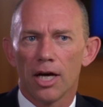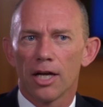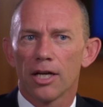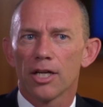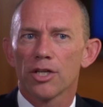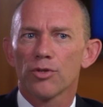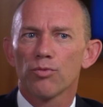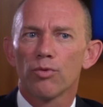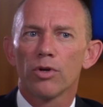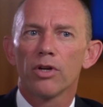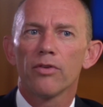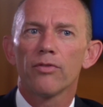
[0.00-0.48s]
And
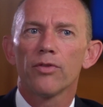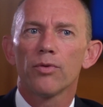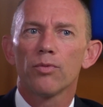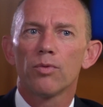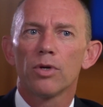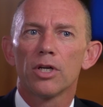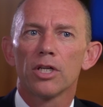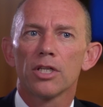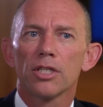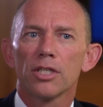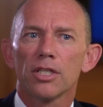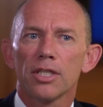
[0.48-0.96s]
as one of the
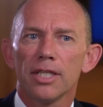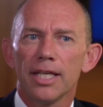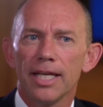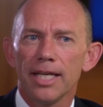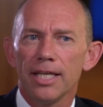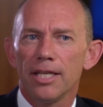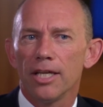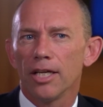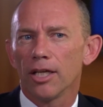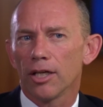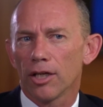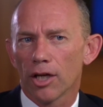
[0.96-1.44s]
world's
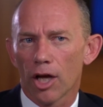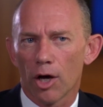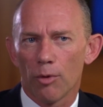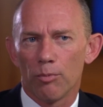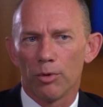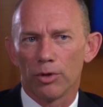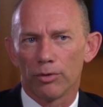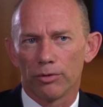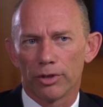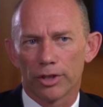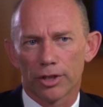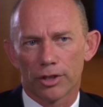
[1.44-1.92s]
leading
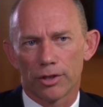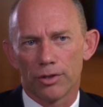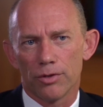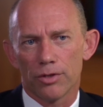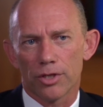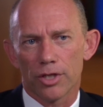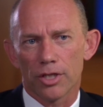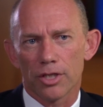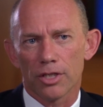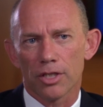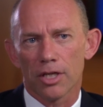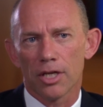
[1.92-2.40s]
global
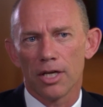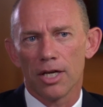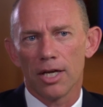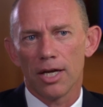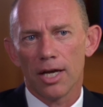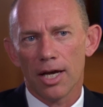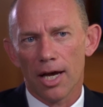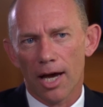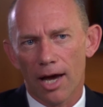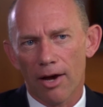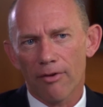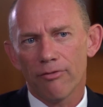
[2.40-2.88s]
recruiters,
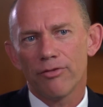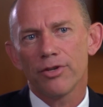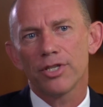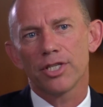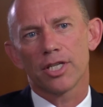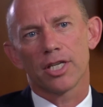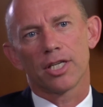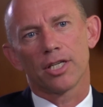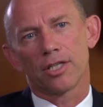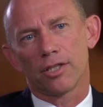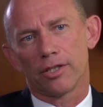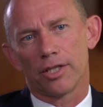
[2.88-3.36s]
every
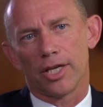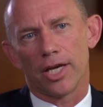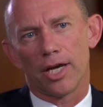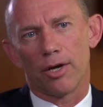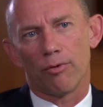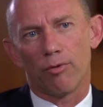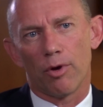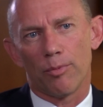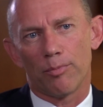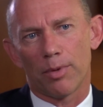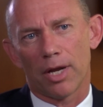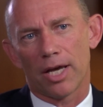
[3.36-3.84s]
single
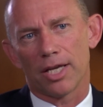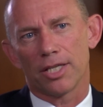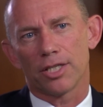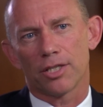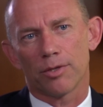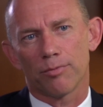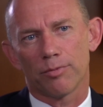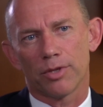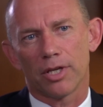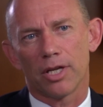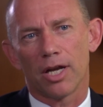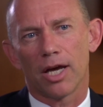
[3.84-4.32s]
year we place
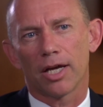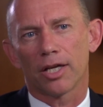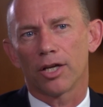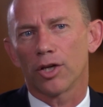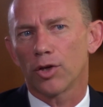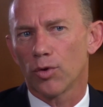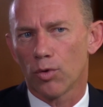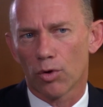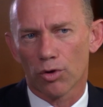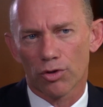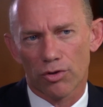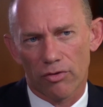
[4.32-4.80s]
something like a
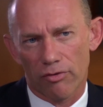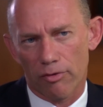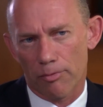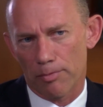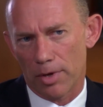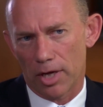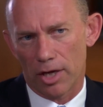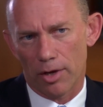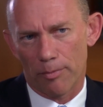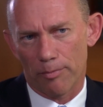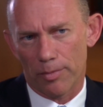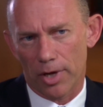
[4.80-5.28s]
quarter of a
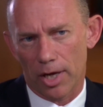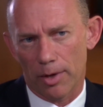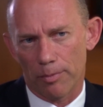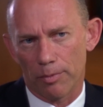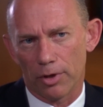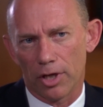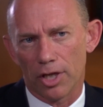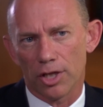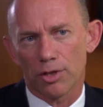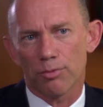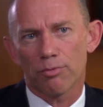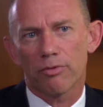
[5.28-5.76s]
million
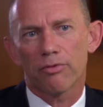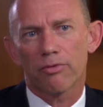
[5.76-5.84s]
people into